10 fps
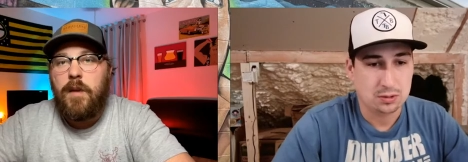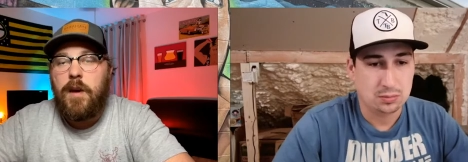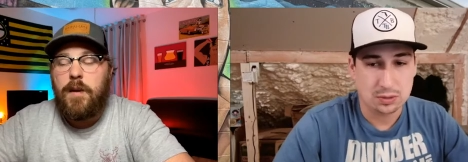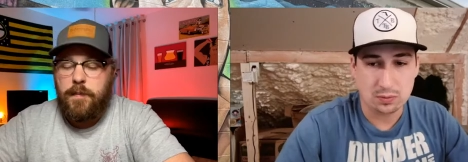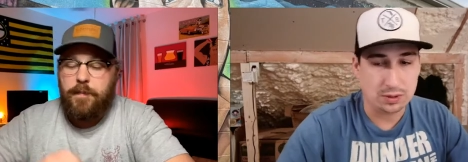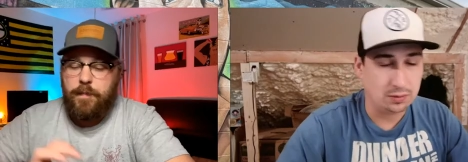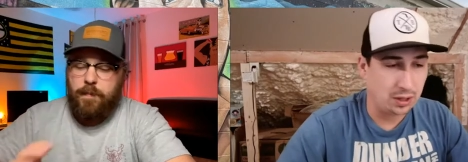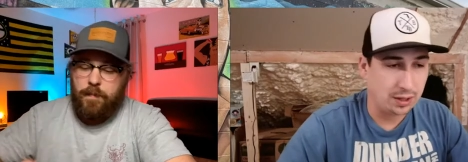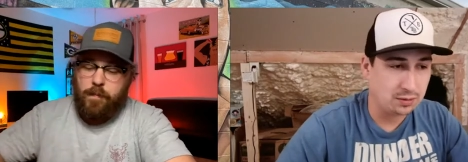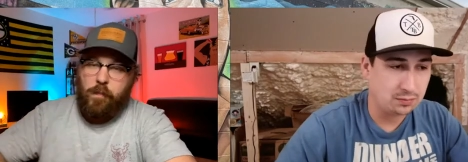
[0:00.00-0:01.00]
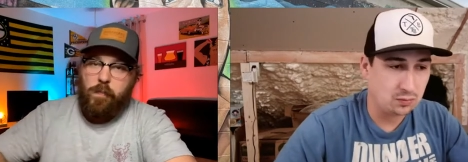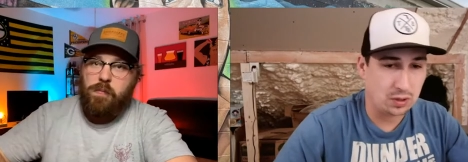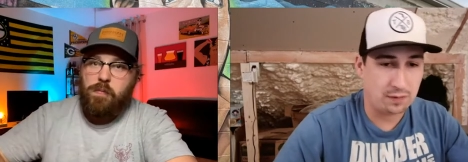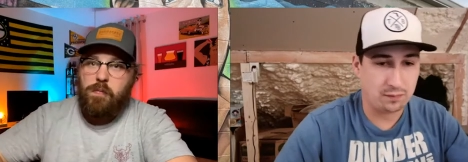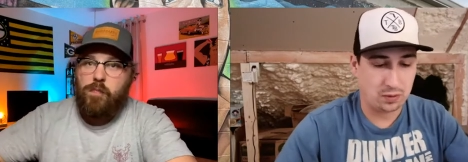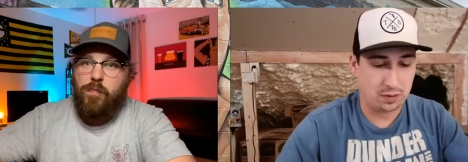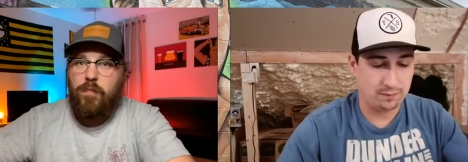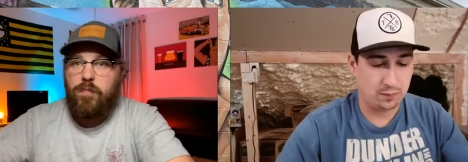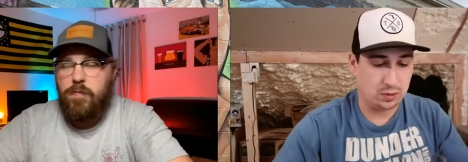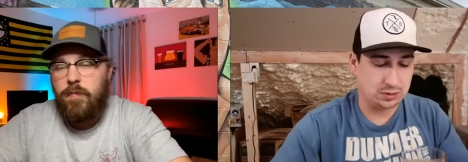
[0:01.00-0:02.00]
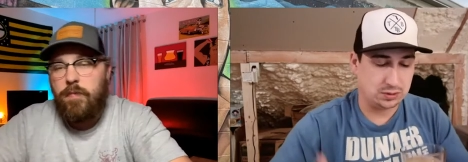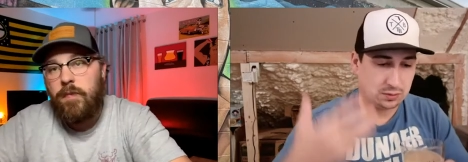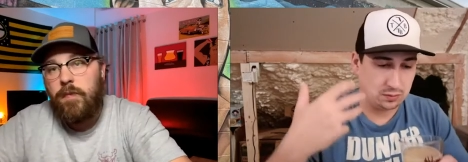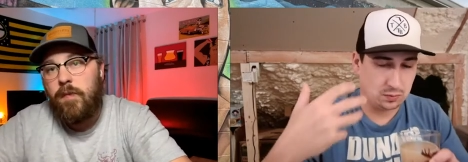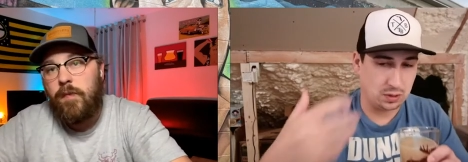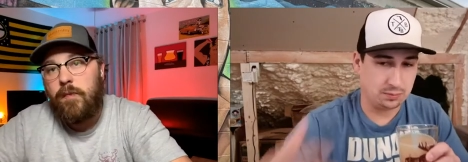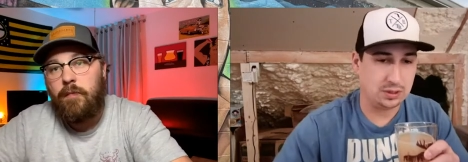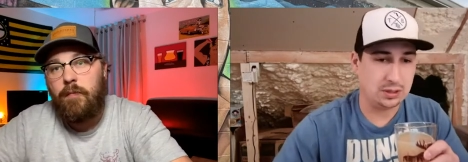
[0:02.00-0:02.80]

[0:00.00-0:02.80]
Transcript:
Speaker 1: Yeah. But when it like when I when I'm when it's when I'm